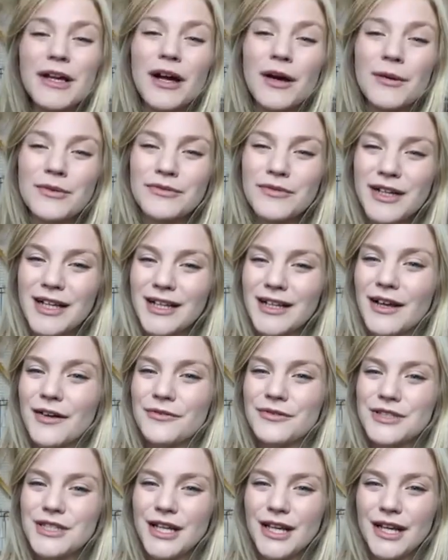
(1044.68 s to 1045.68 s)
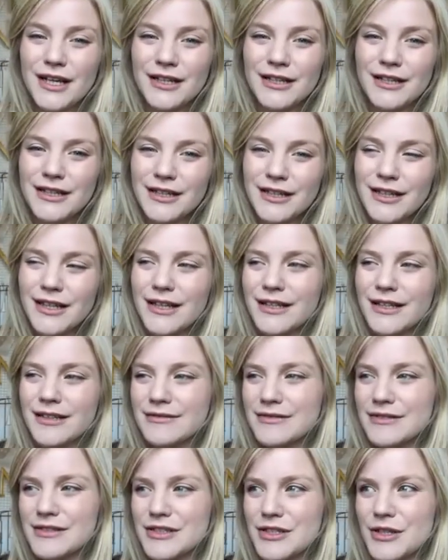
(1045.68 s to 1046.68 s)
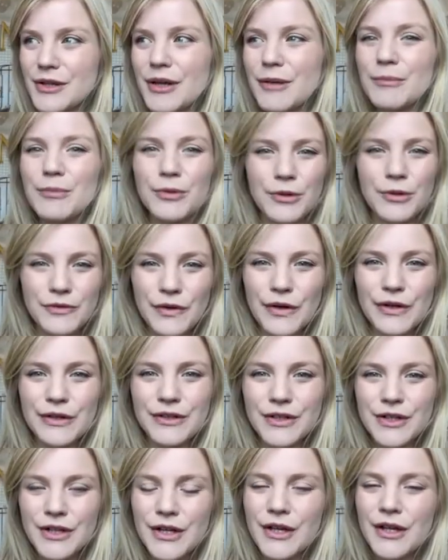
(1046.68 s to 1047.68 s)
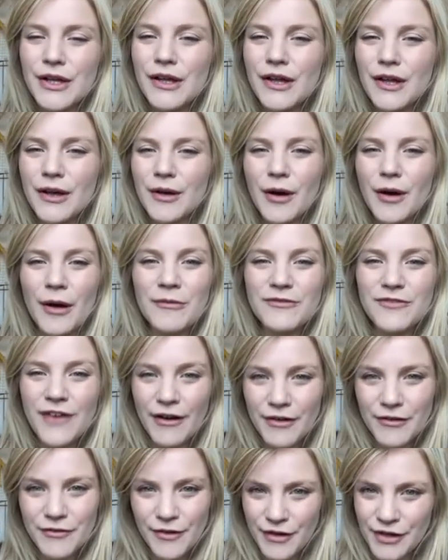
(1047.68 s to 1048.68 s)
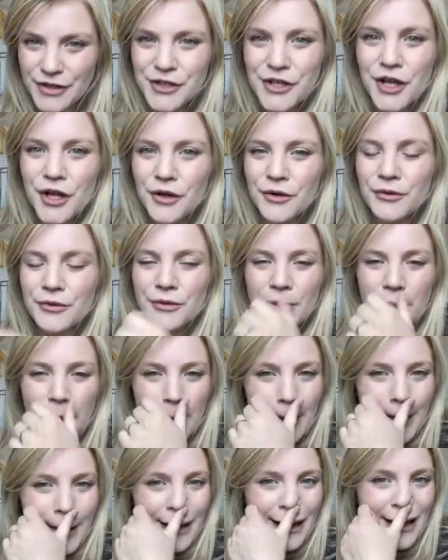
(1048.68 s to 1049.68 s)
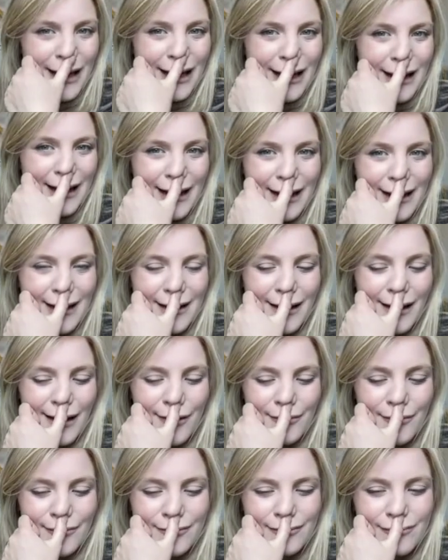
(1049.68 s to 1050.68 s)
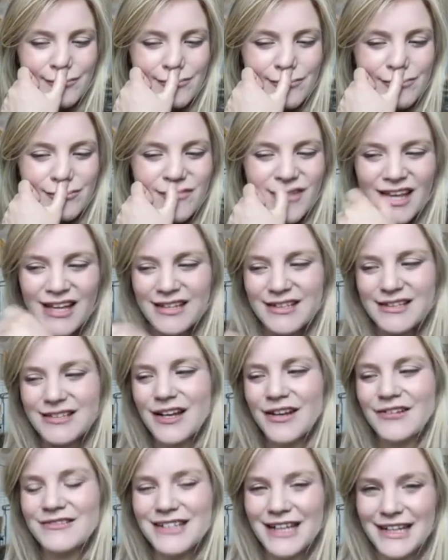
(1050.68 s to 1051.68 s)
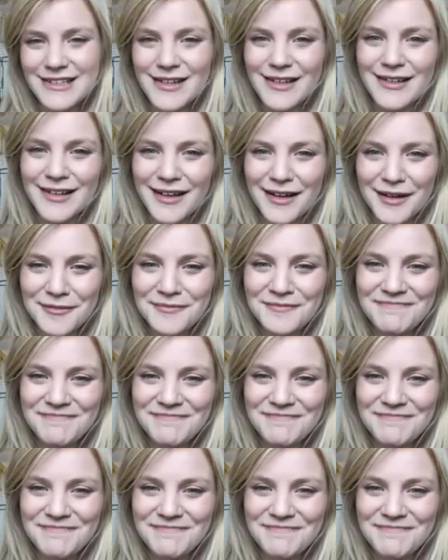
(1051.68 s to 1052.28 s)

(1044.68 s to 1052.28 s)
I would really love to to improve on. I'm very, very new at um, at stone setting. Yeah.